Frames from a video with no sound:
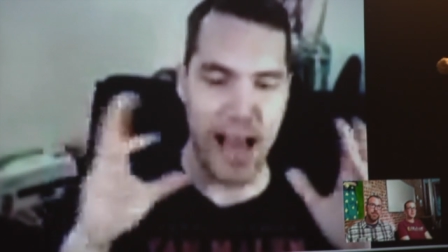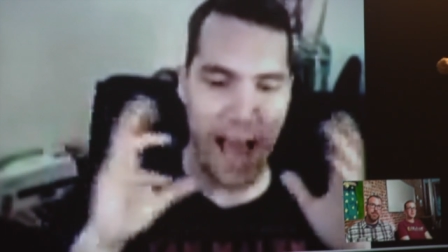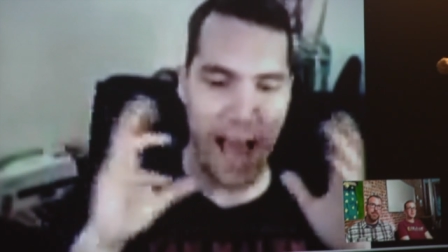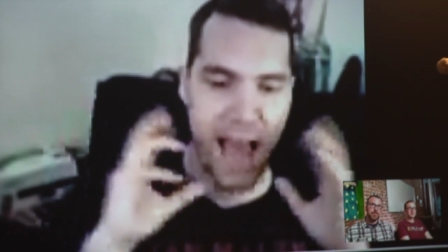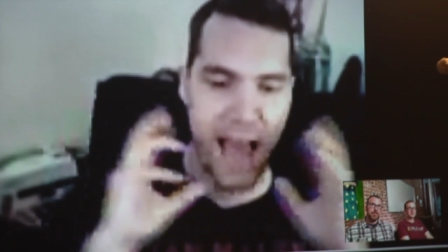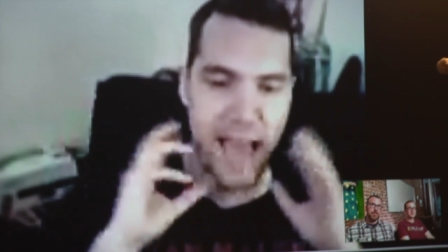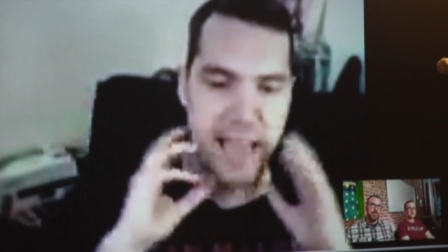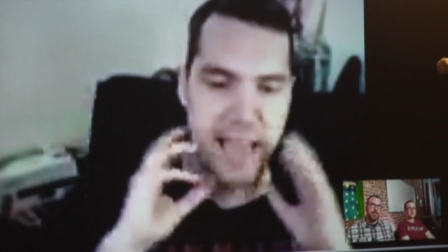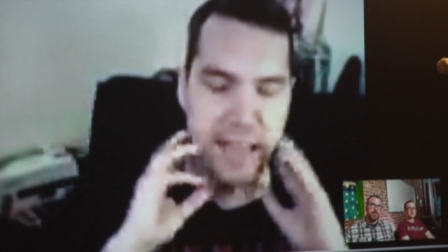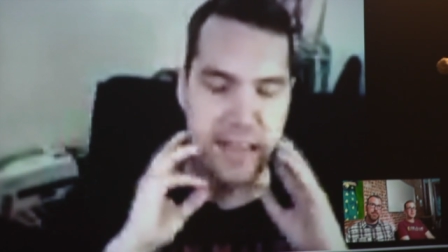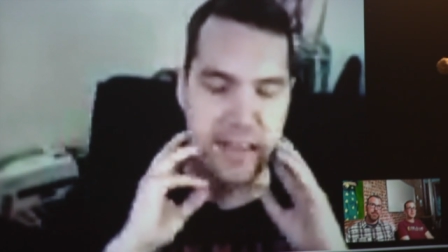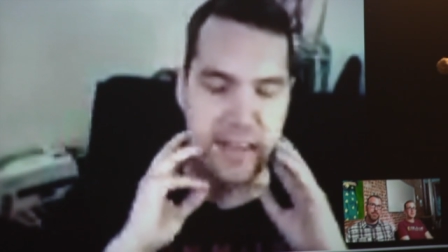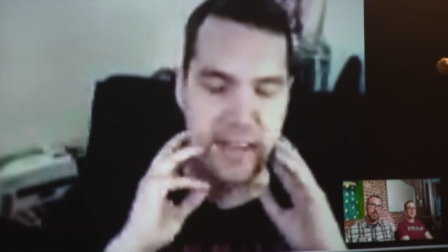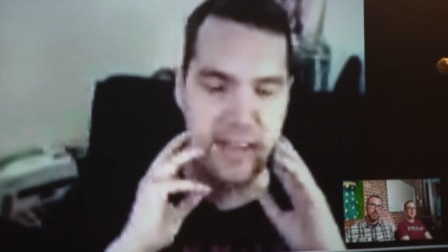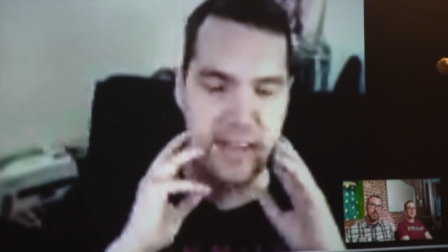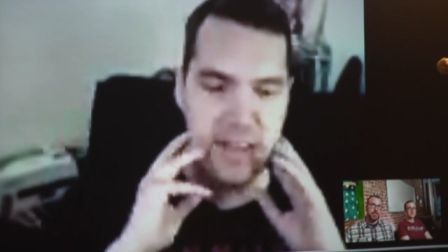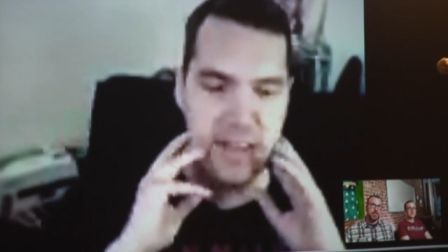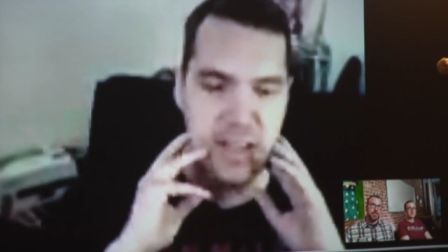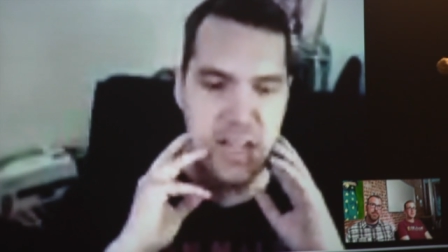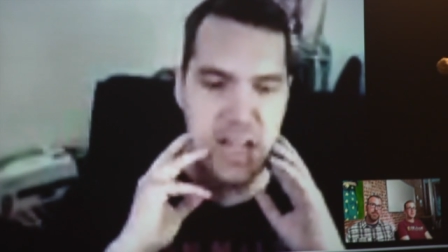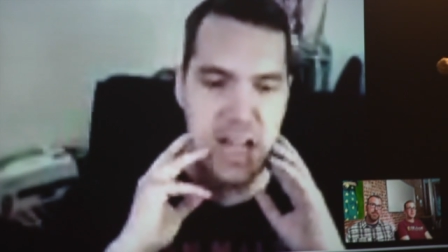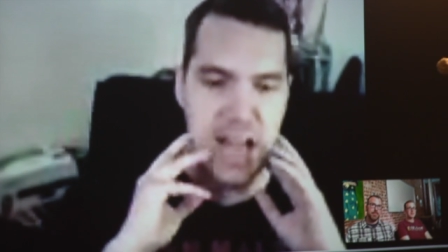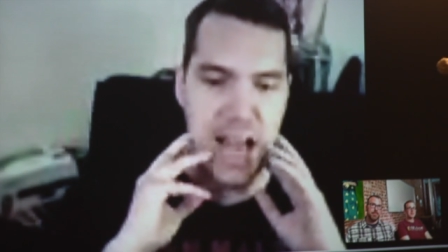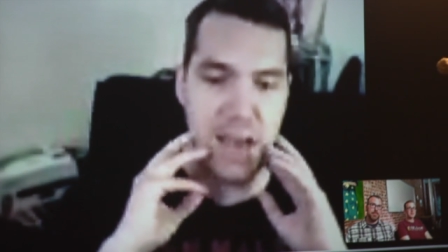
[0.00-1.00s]
I
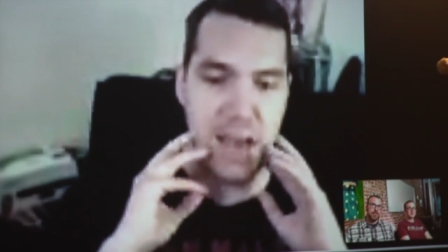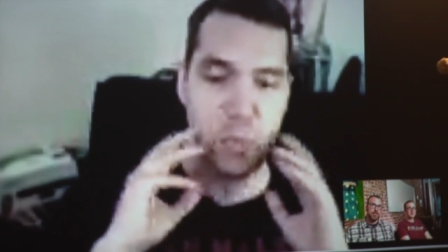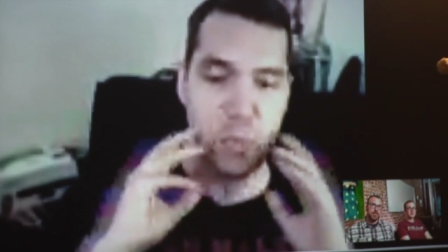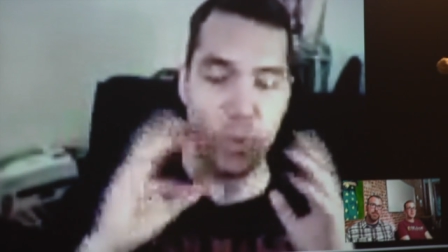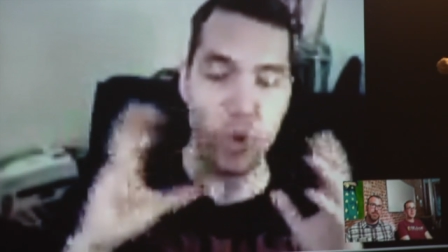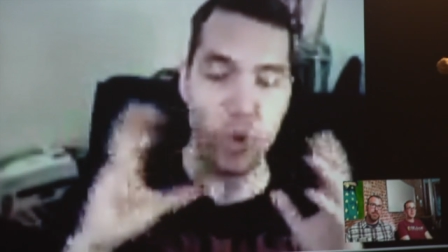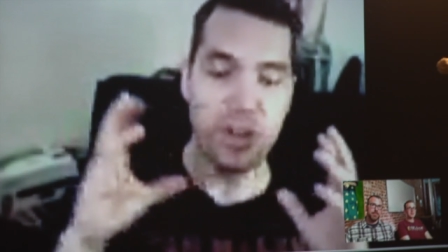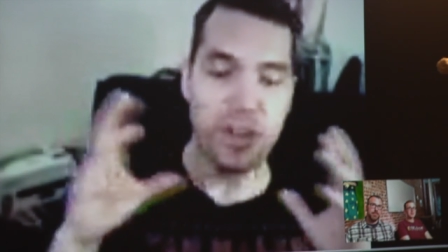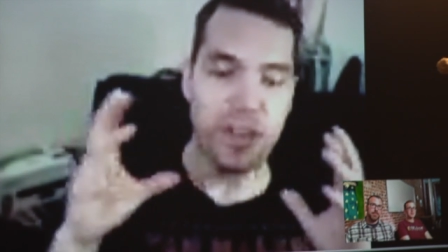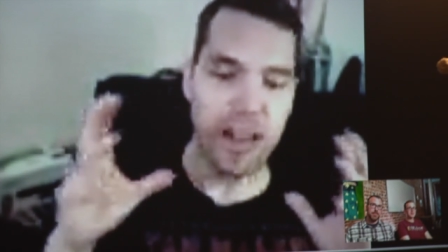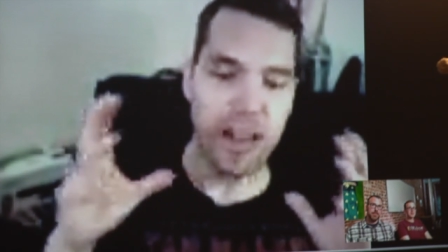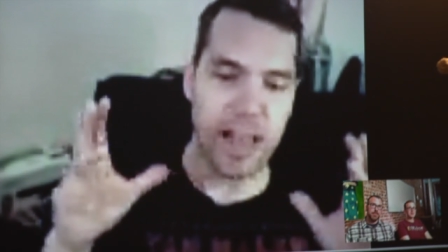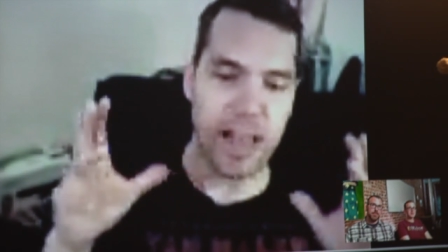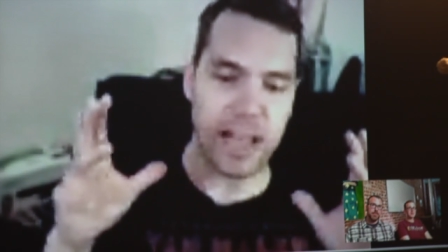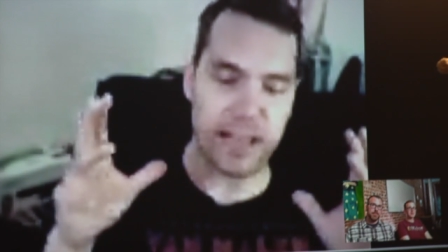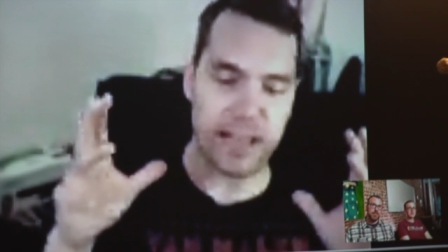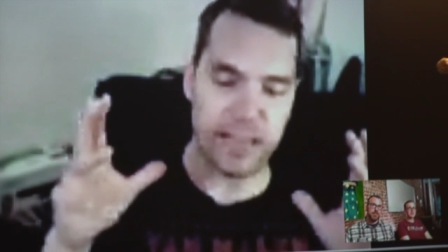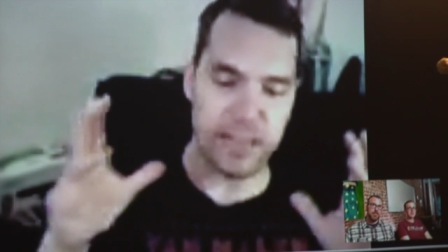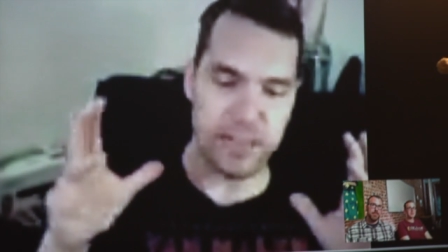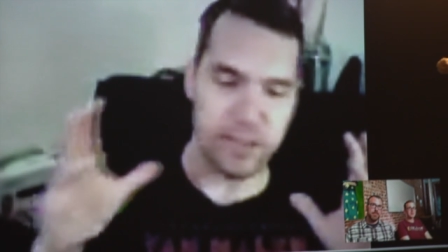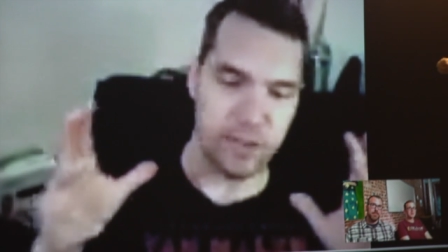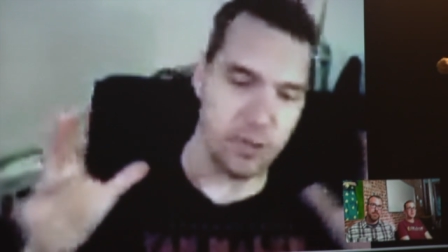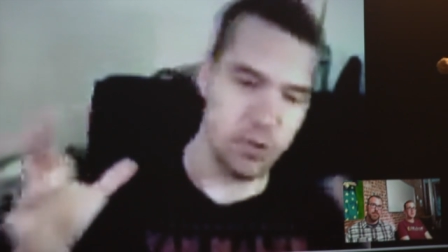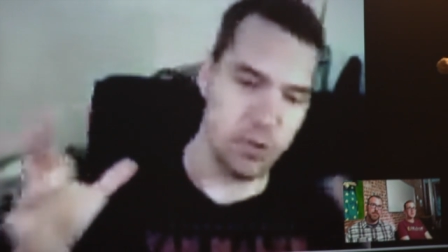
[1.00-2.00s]
I would like
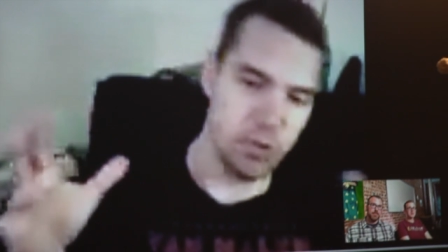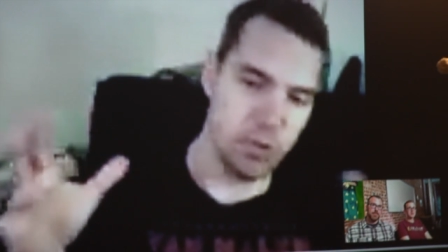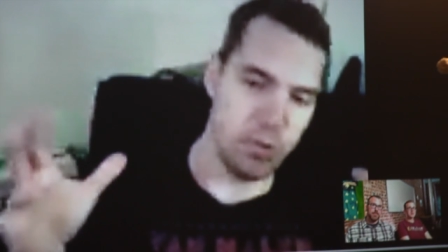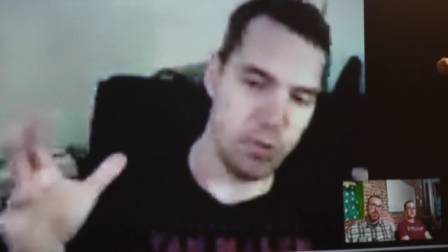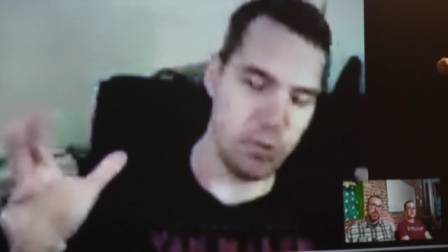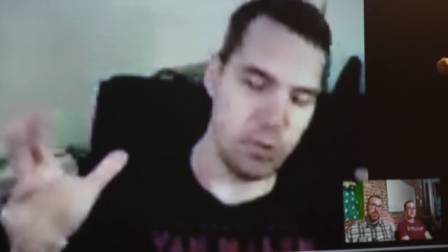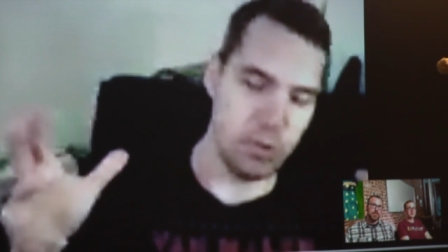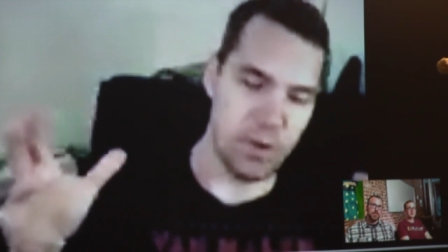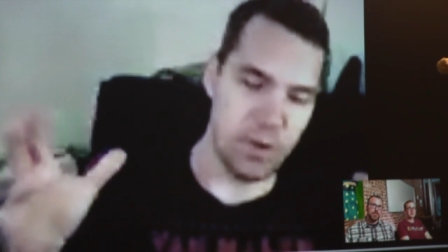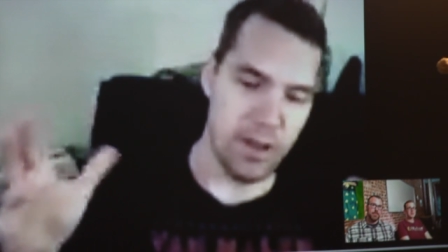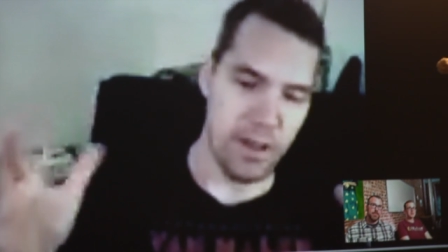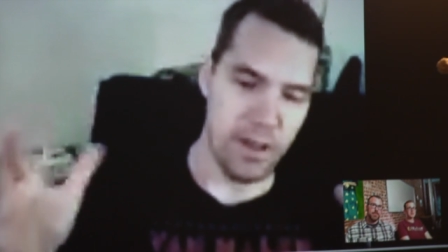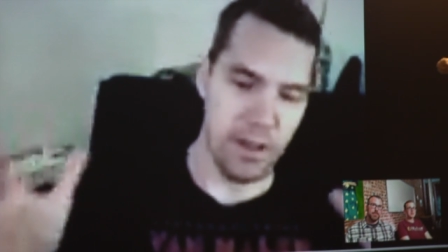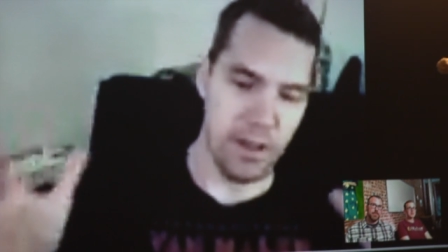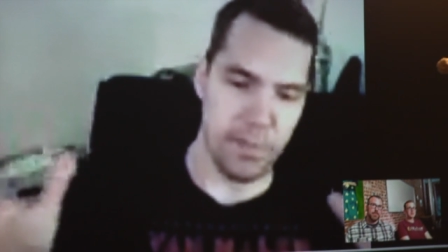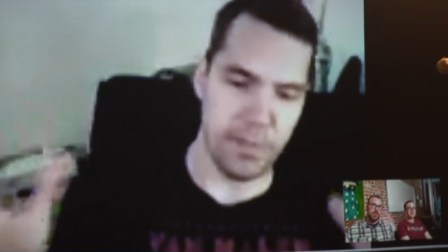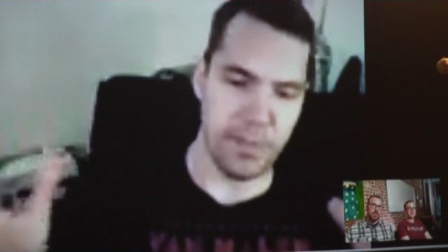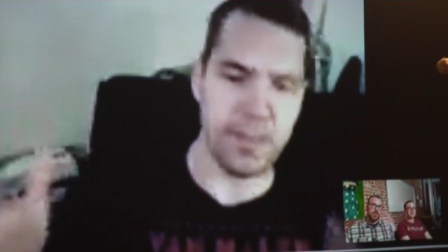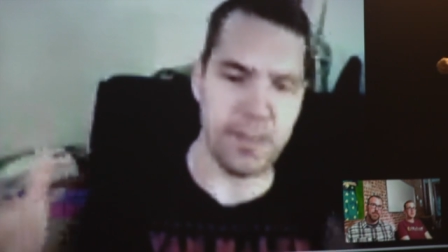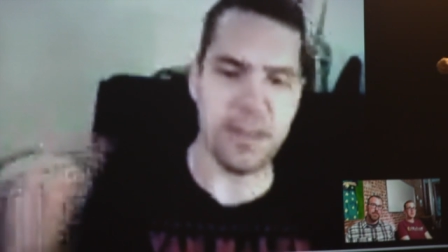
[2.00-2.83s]
to, um,